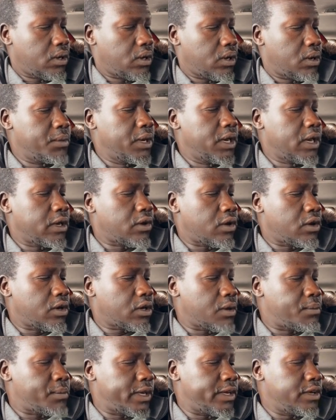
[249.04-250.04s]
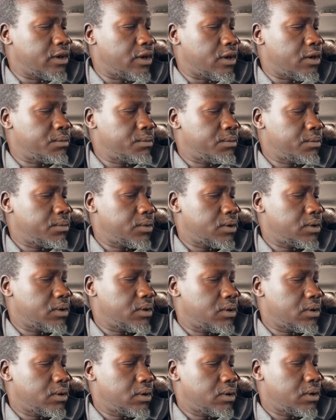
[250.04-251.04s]
Millerora Kamayom.
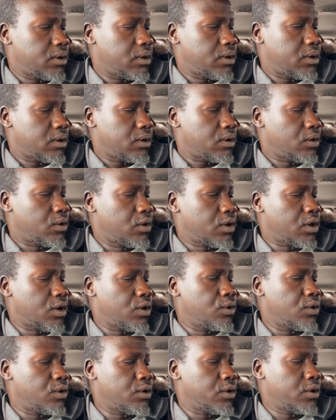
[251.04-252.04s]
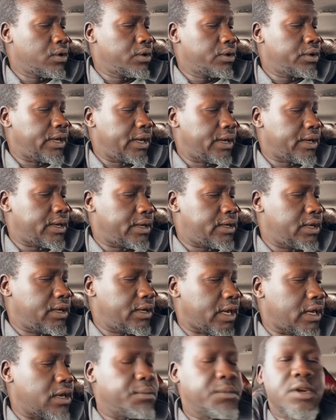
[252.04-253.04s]
Gora will take a
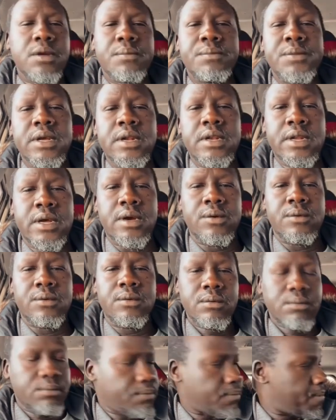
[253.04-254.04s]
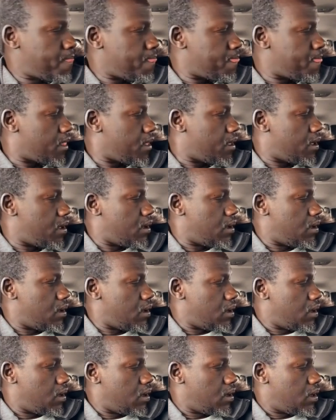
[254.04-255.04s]
teacher and be bill now.
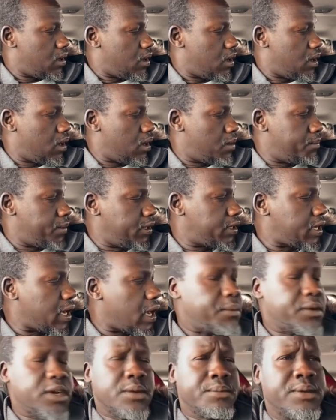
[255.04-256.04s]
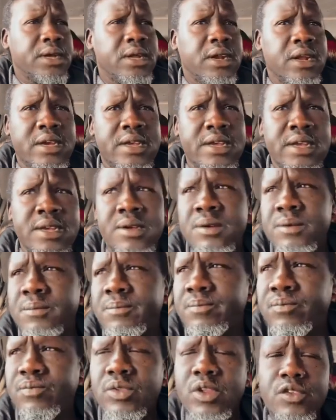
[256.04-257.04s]
Min Chabri Bielike
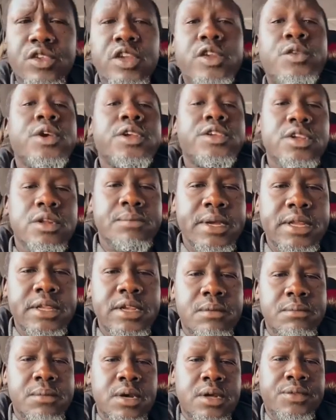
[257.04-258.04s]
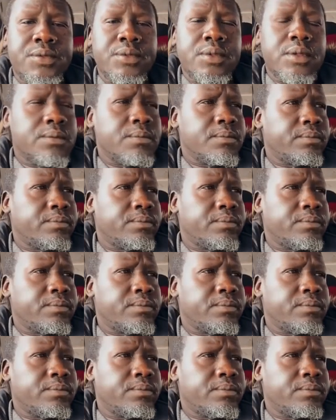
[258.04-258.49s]
situation Bejamat.